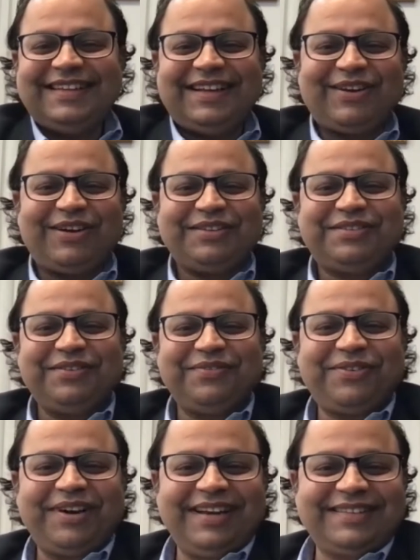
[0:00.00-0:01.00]
lots of
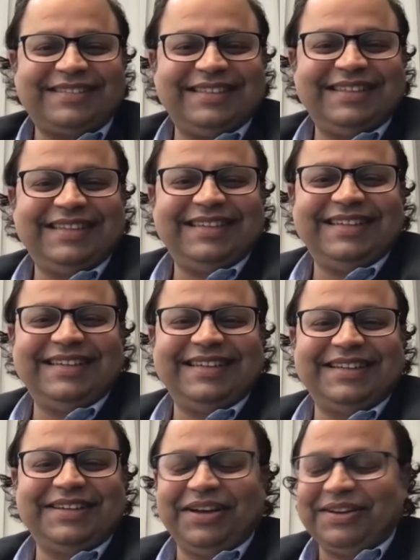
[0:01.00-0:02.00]
fun. great, uh,
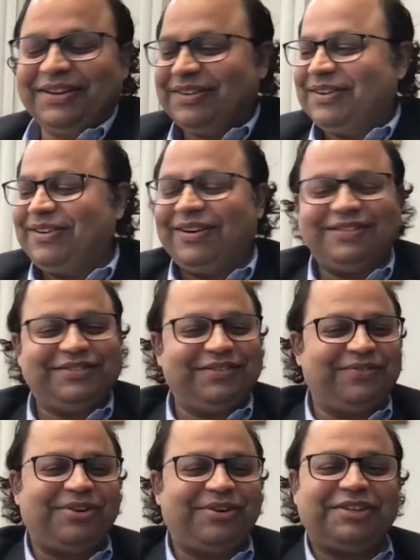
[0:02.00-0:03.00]
uh, lots
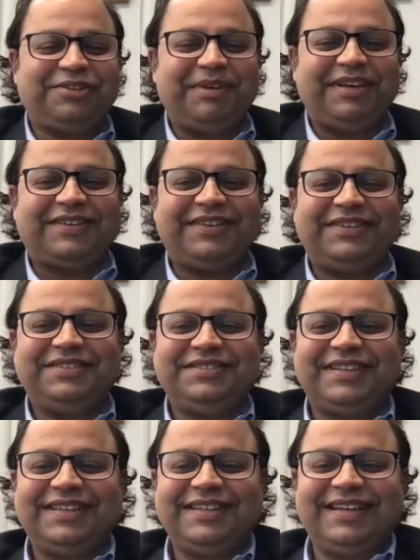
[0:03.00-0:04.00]
of great speakers
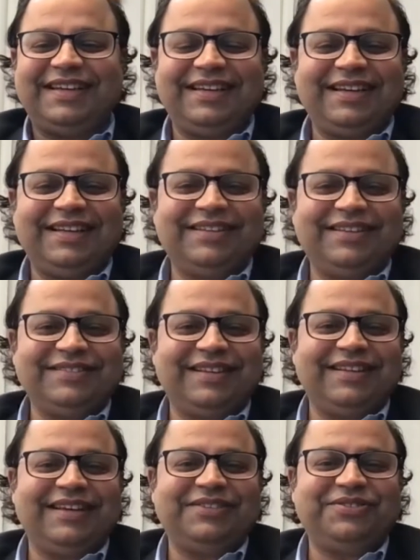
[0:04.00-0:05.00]
and, and and things
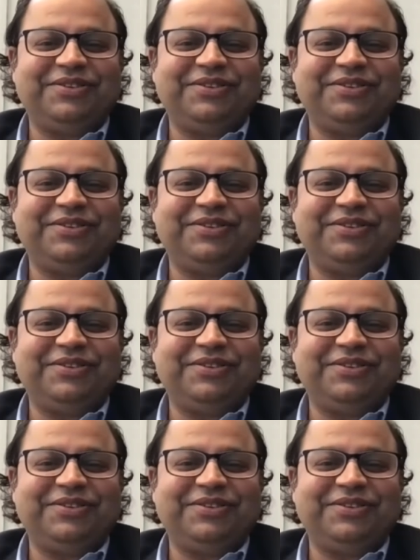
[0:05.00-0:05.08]
like that.